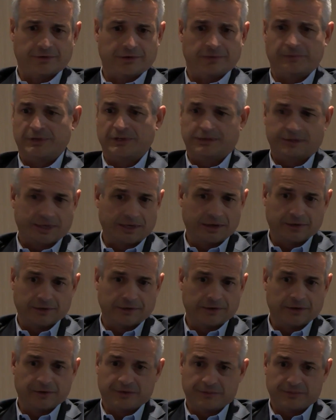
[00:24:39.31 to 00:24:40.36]
your
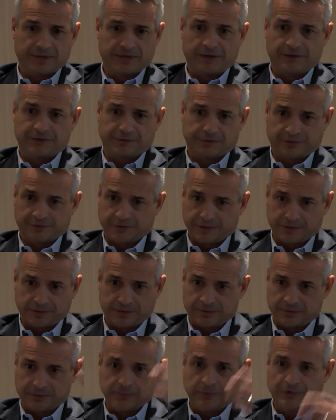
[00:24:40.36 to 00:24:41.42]
retailer on the base of
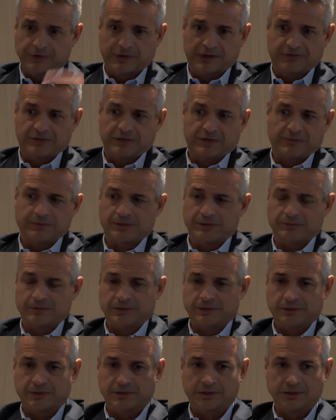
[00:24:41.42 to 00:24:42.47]
a multifamily
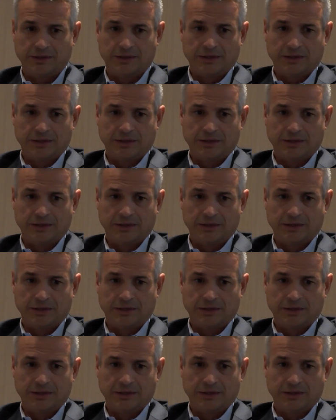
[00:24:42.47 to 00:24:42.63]
building.